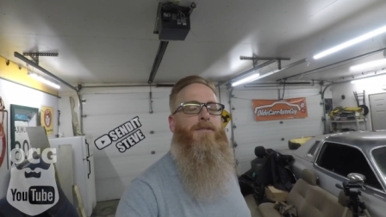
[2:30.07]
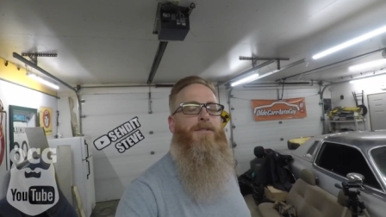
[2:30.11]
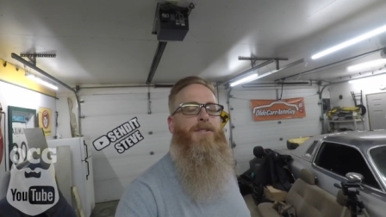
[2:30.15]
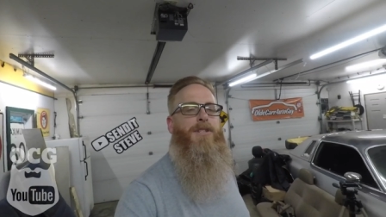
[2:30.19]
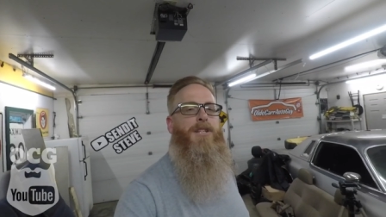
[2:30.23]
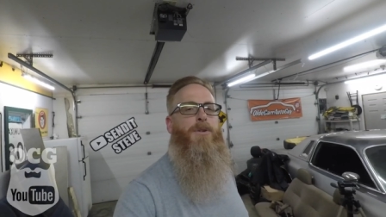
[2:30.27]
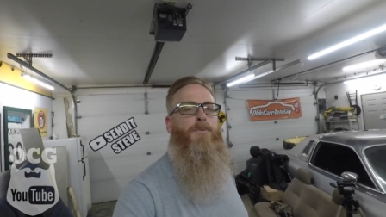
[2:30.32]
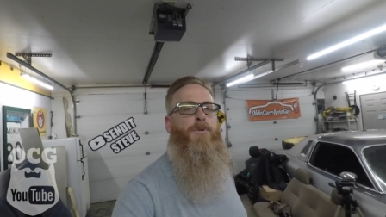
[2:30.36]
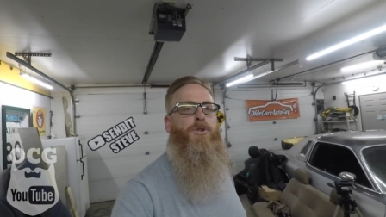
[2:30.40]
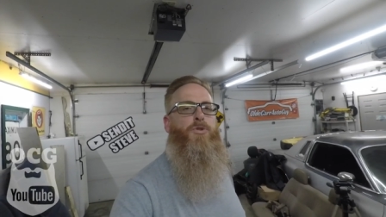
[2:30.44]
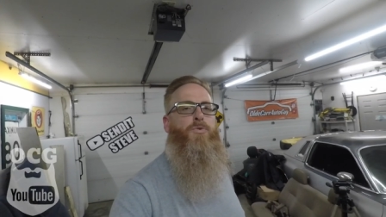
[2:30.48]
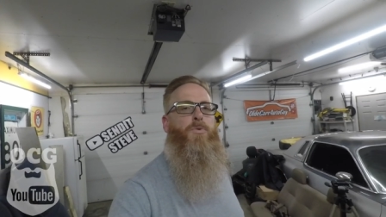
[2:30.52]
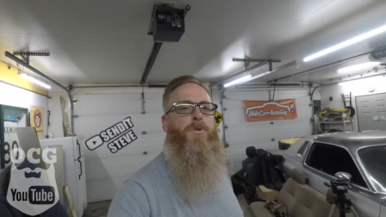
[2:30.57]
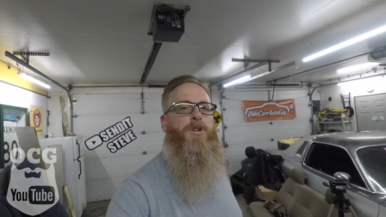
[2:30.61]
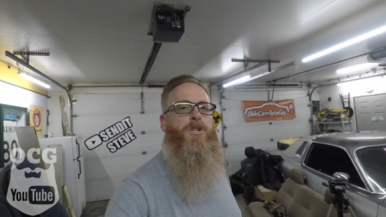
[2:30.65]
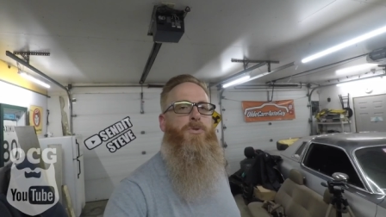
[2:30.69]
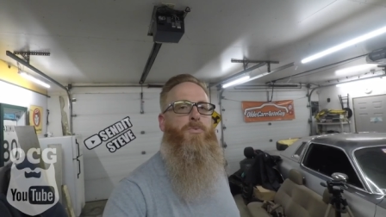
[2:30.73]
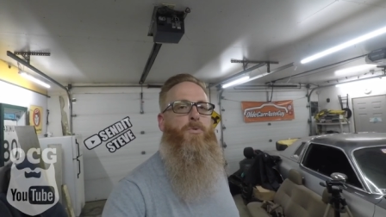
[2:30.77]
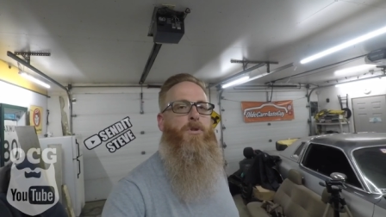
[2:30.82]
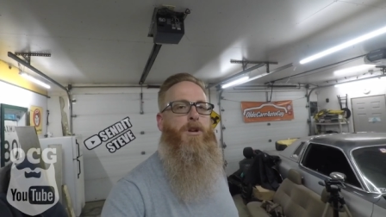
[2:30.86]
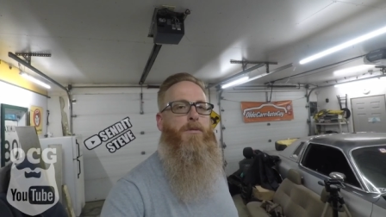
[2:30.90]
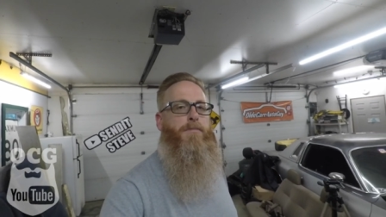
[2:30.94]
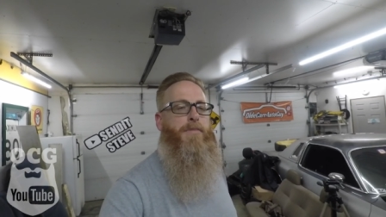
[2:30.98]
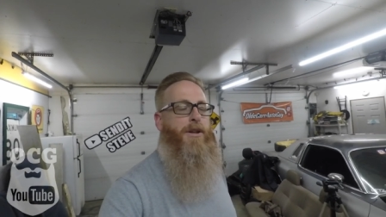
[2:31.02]
which one's
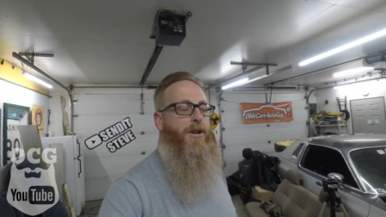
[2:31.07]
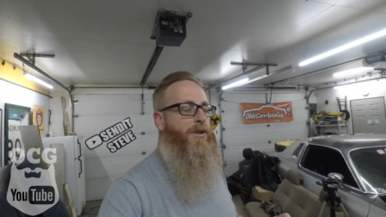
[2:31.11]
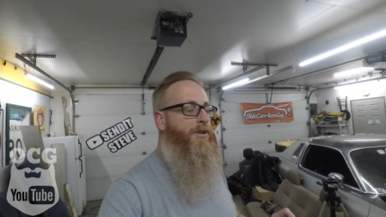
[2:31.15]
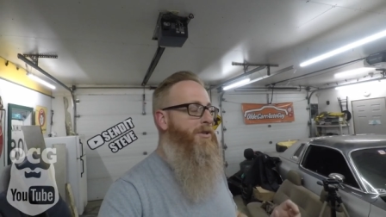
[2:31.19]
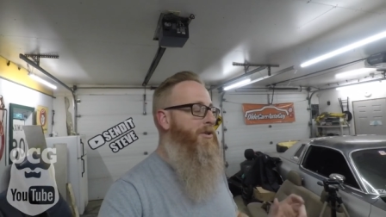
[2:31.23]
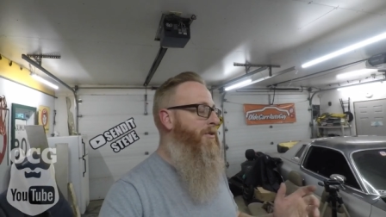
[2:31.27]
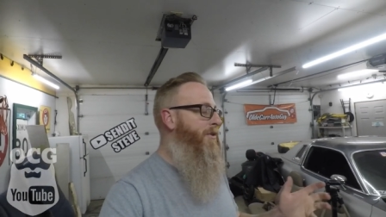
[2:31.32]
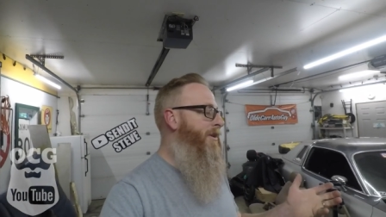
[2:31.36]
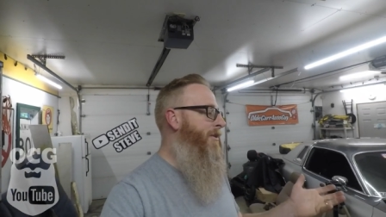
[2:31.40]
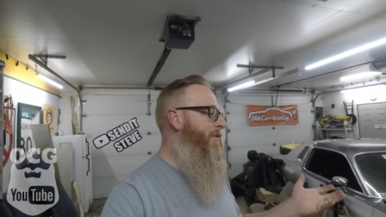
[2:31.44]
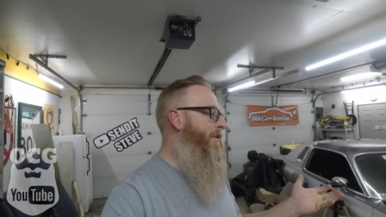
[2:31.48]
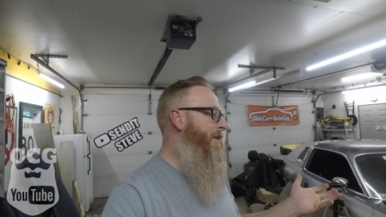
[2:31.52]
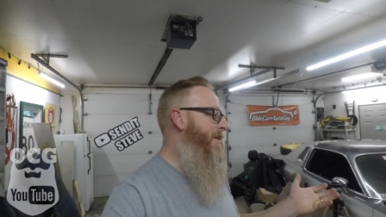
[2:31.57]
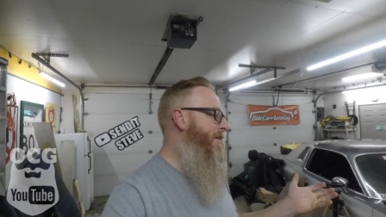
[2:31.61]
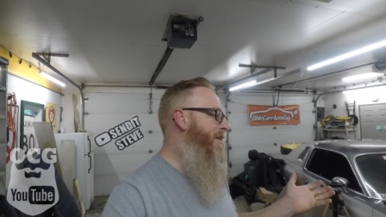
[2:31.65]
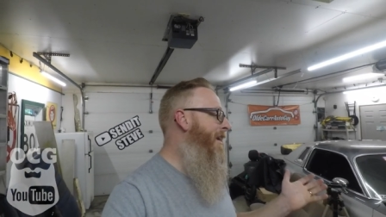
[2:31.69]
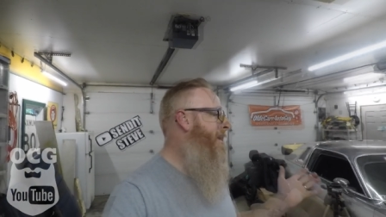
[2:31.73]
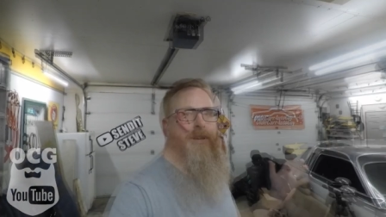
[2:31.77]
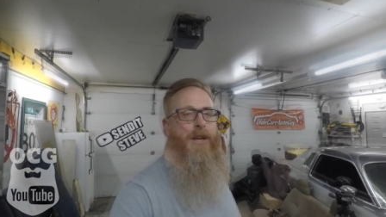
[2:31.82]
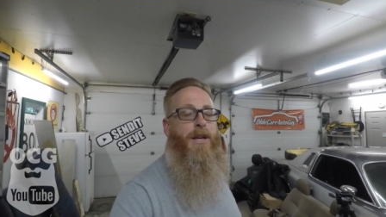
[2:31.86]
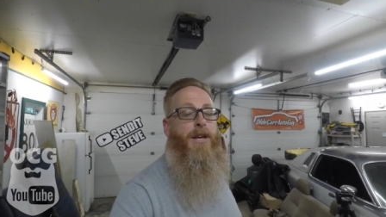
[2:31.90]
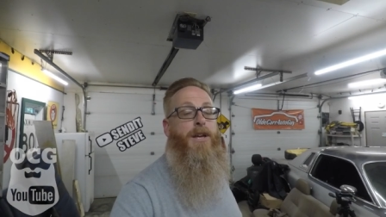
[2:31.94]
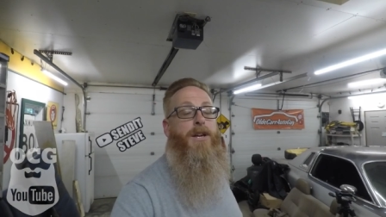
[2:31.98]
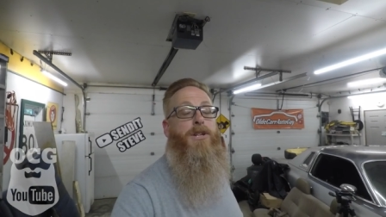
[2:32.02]
working better. So anyways,
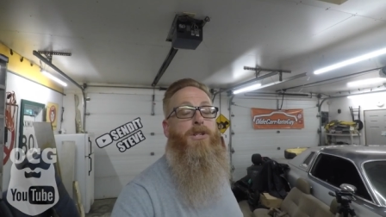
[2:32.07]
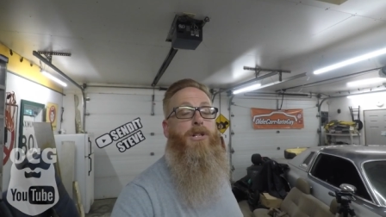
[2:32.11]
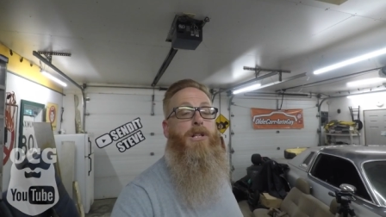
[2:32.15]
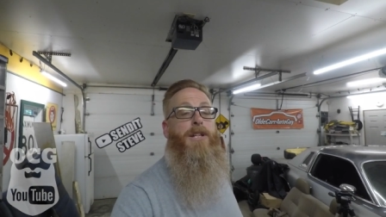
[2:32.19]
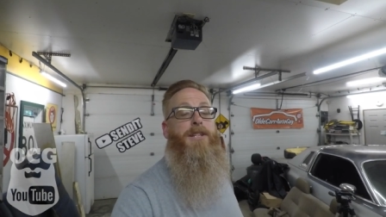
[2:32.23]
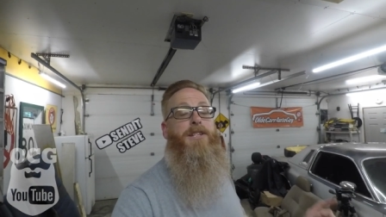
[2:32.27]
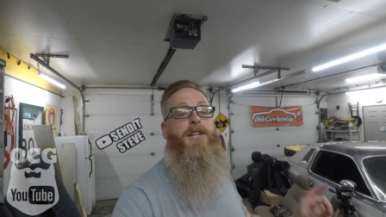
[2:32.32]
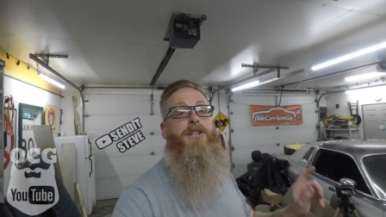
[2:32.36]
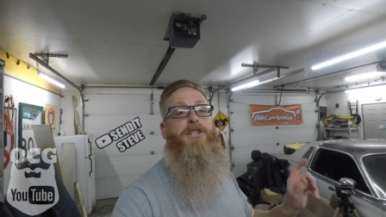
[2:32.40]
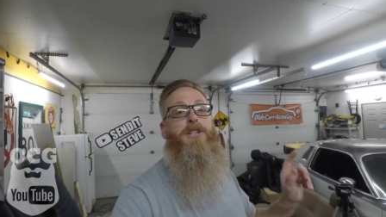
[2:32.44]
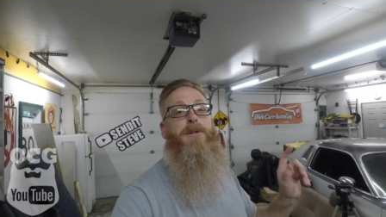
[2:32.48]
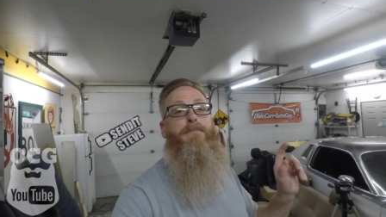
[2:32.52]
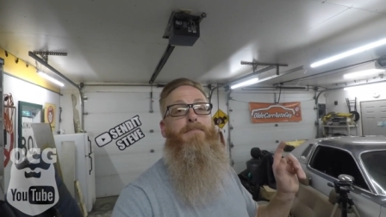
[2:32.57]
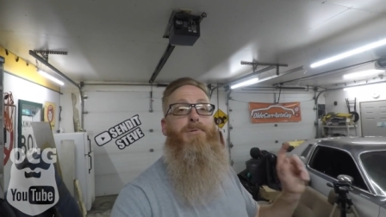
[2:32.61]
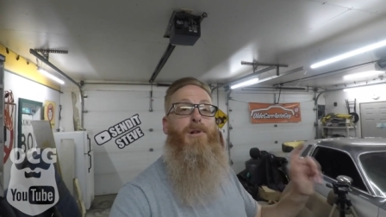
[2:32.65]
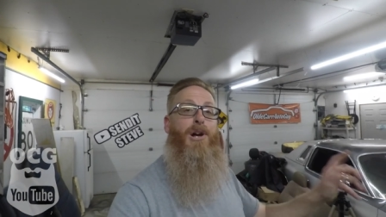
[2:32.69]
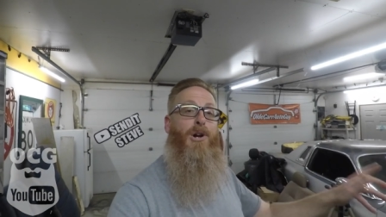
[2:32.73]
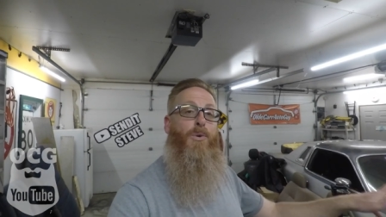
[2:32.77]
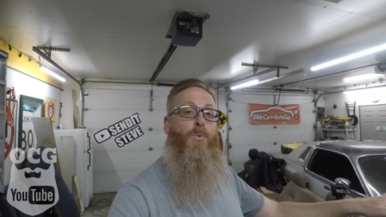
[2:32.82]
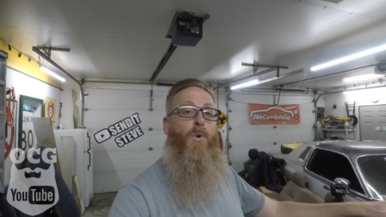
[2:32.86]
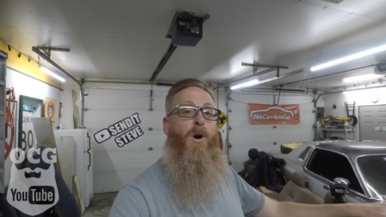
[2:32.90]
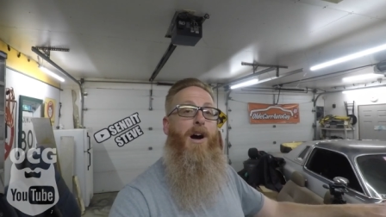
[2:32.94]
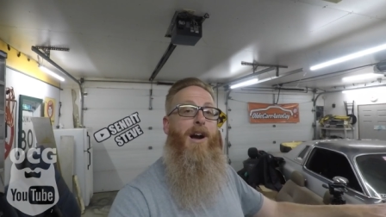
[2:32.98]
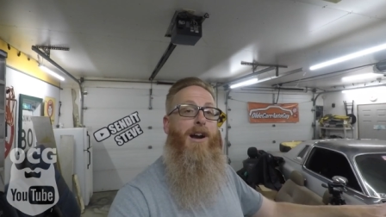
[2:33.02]
so let's get some
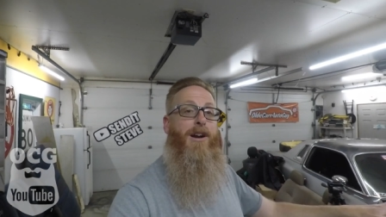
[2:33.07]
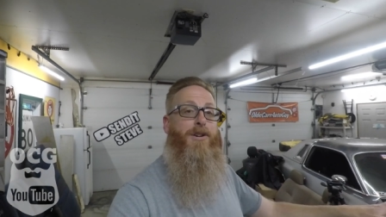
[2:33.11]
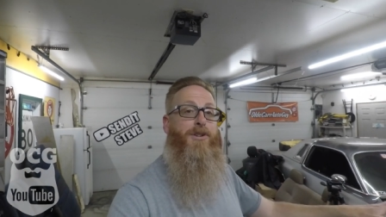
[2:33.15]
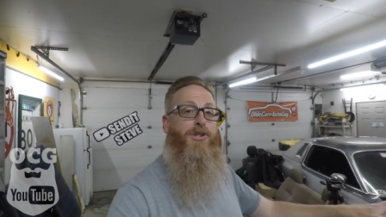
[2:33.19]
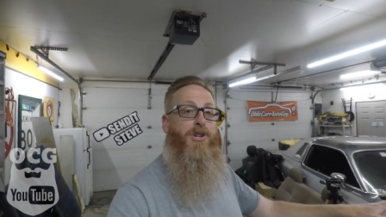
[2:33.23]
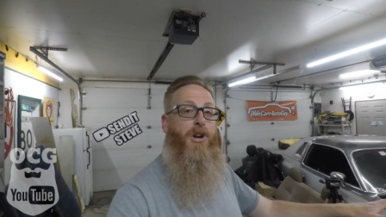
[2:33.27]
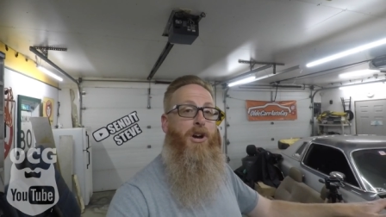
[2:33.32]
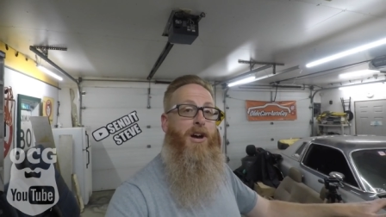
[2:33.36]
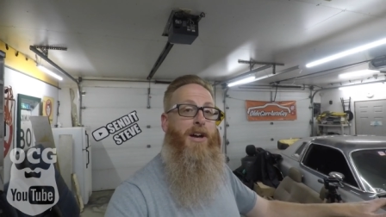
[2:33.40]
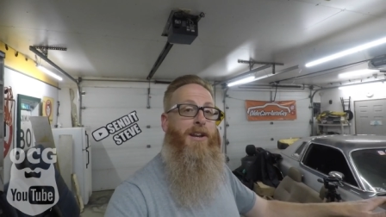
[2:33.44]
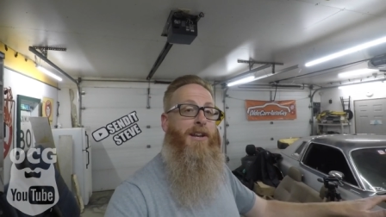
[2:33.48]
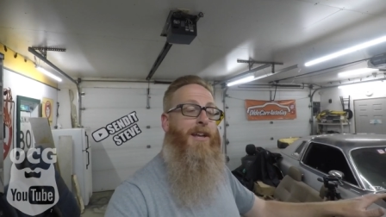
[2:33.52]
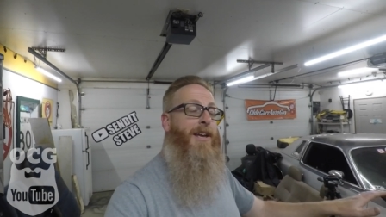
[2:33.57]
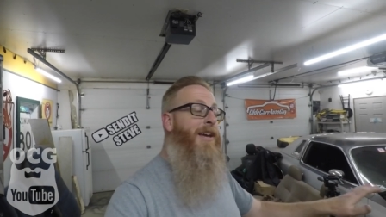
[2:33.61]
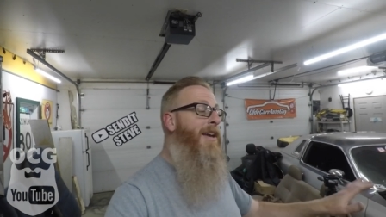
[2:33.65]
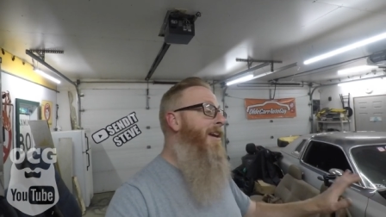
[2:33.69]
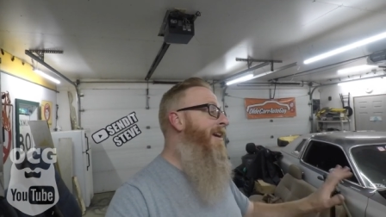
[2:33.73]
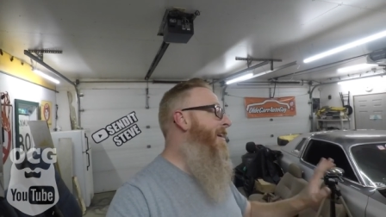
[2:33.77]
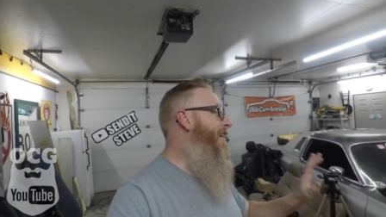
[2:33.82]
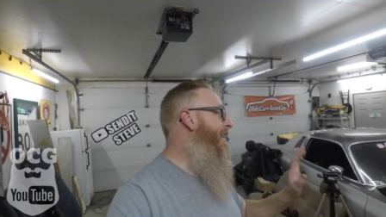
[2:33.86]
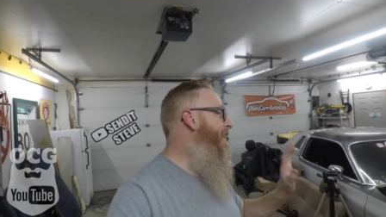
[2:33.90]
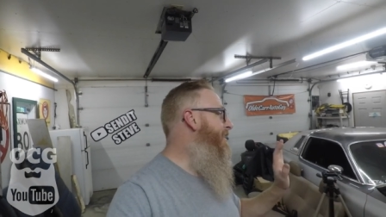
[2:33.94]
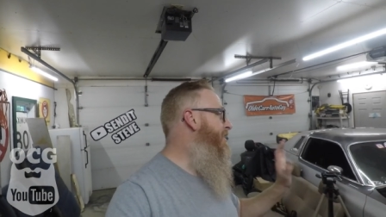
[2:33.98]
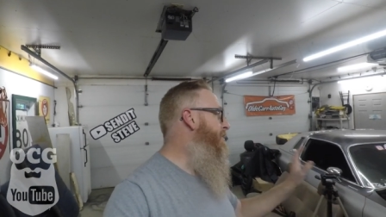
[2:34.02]
plug wires on,
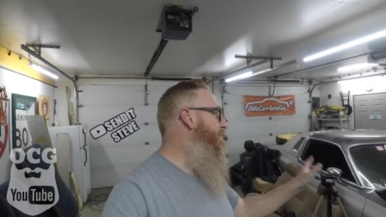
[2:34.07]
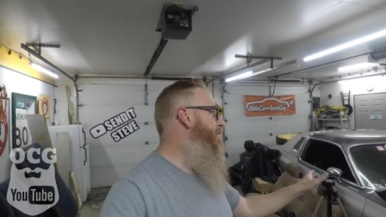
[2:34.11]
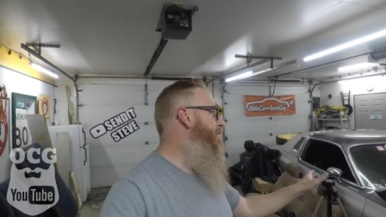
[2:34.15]
get some